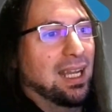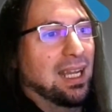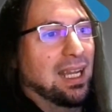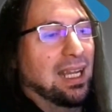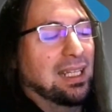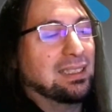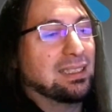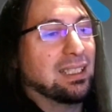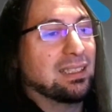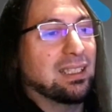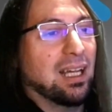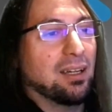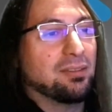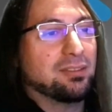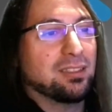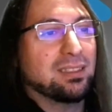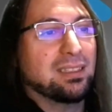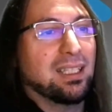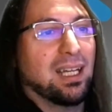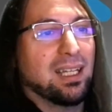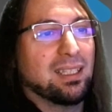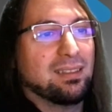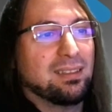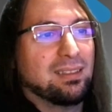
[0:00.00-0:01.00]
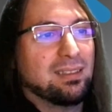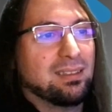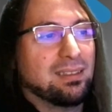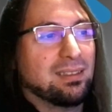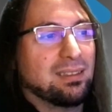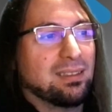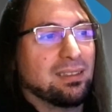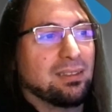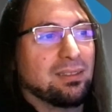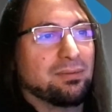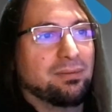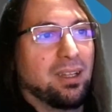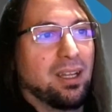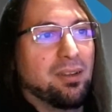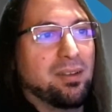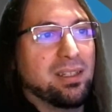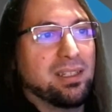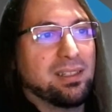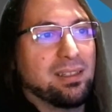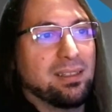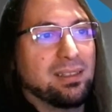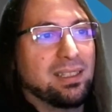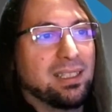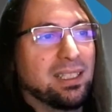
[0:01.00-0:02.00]
And then after that, there
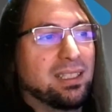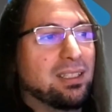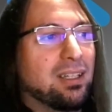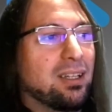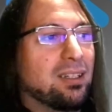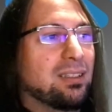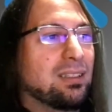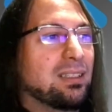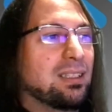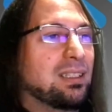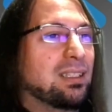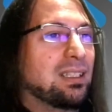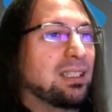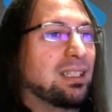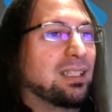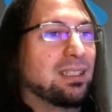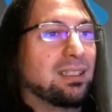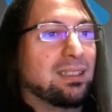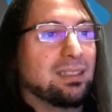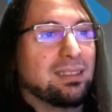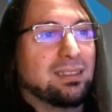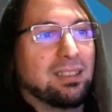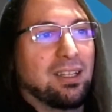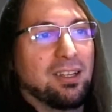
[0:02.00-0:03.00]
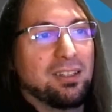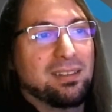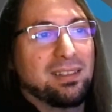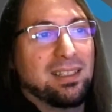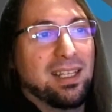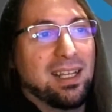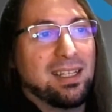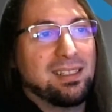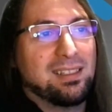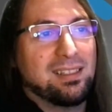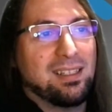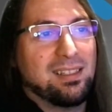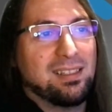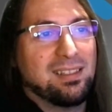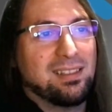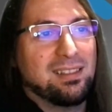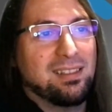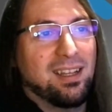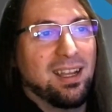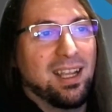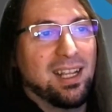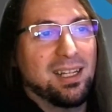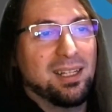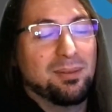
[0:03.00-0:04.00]
is a dinner, a
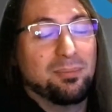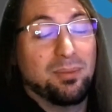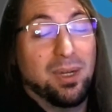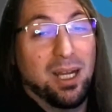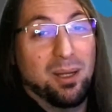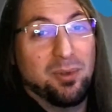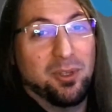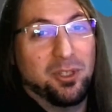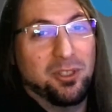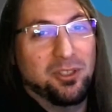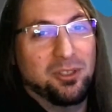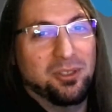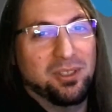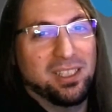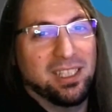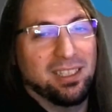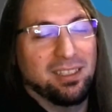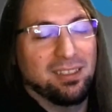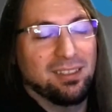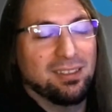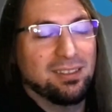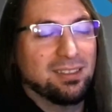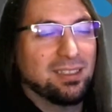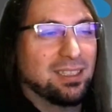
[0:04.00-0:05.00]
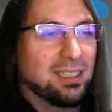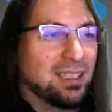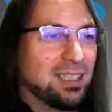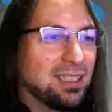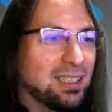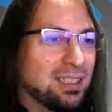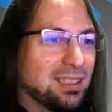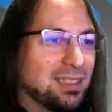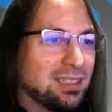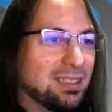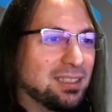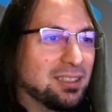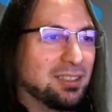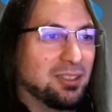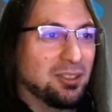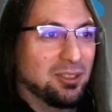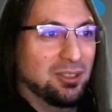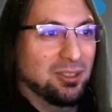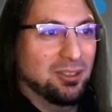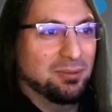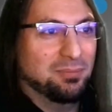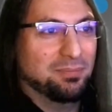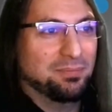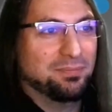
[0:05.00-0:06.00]
Texas-style barbecue dinner.
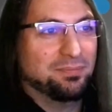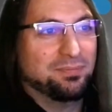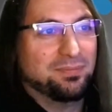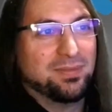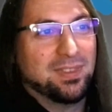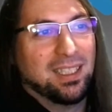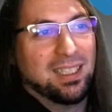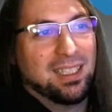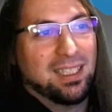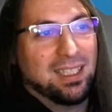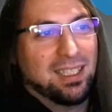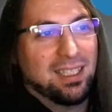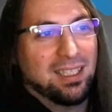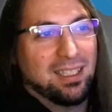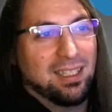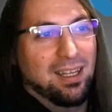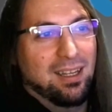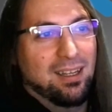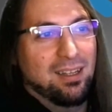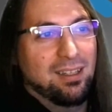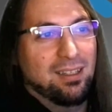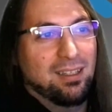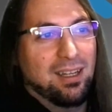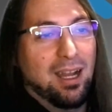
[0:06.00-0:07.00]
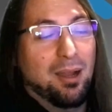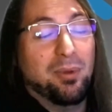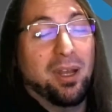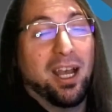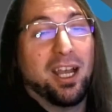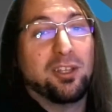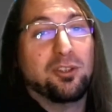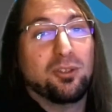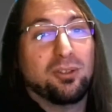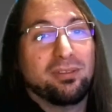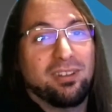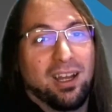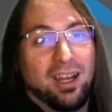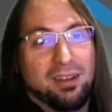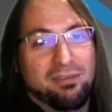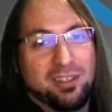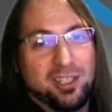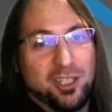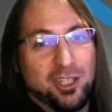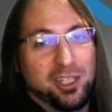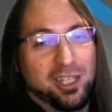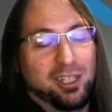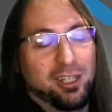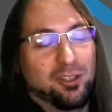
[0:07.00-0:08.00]
So I know there are
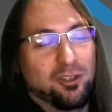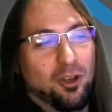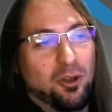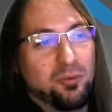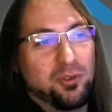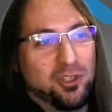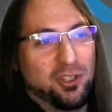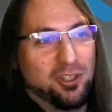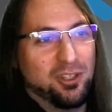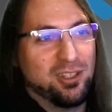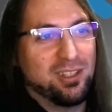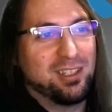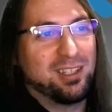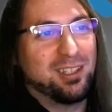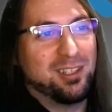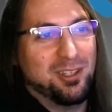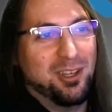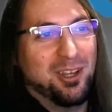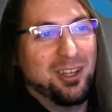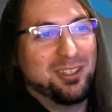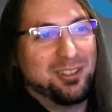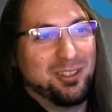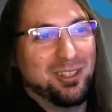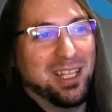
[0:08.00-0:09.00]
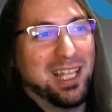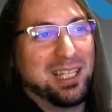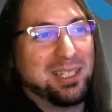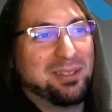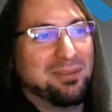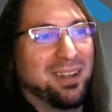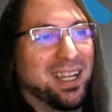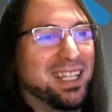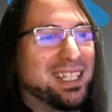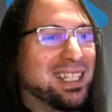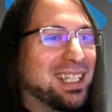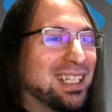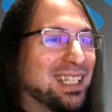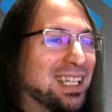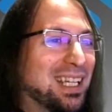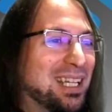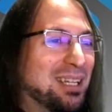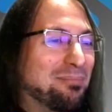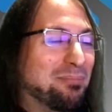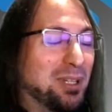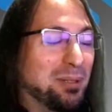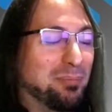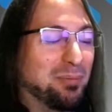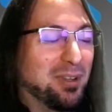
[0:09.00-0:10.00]
vegetarian options, so that's fine.
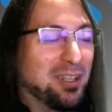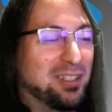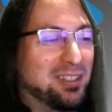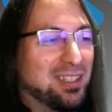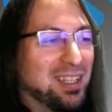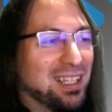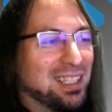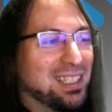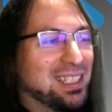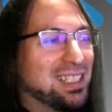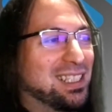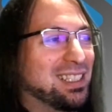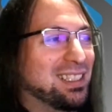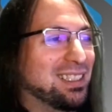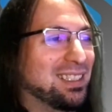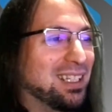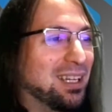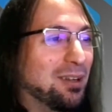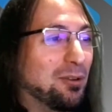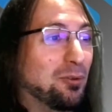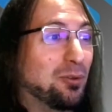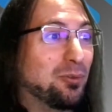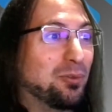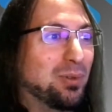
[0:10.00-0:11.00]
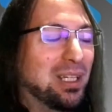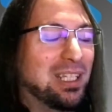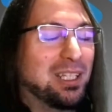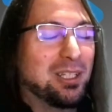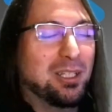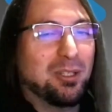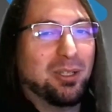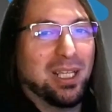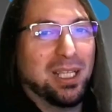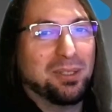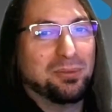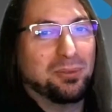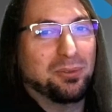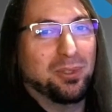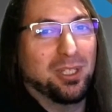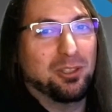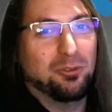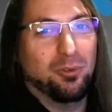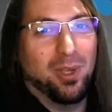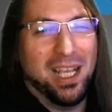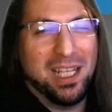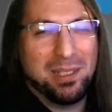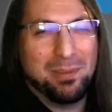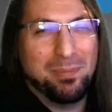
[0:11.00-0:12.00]
But personally, really looking forward
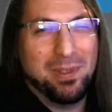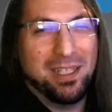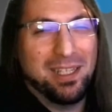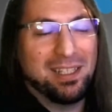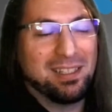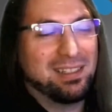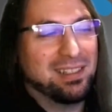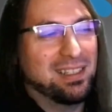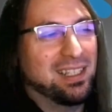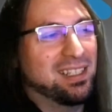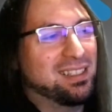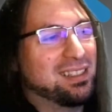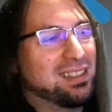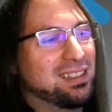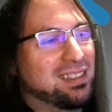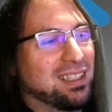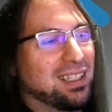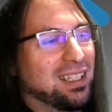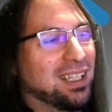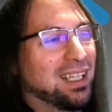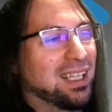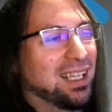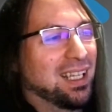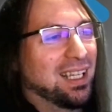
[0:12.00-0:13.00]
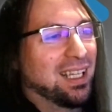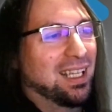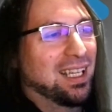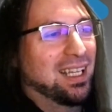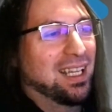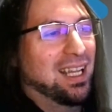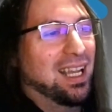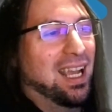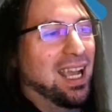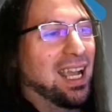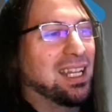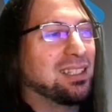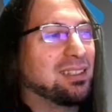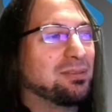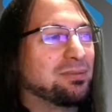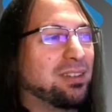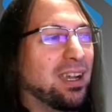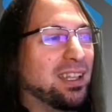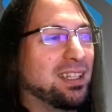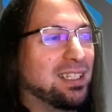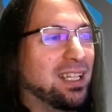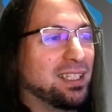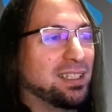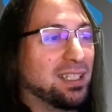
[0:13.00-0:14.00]
to experience this. And
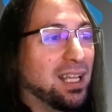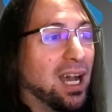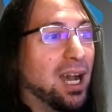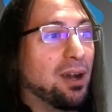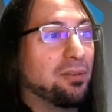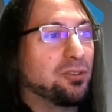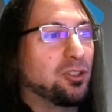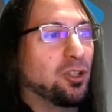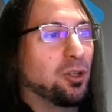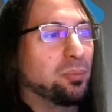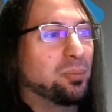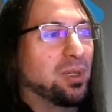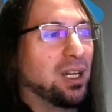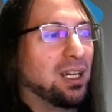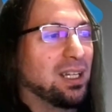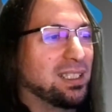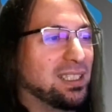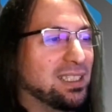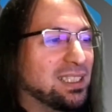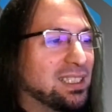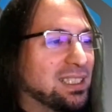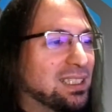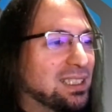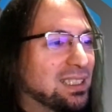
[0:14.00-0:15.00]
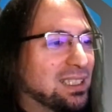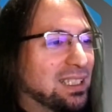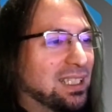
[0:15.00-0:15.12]
finally, an after party.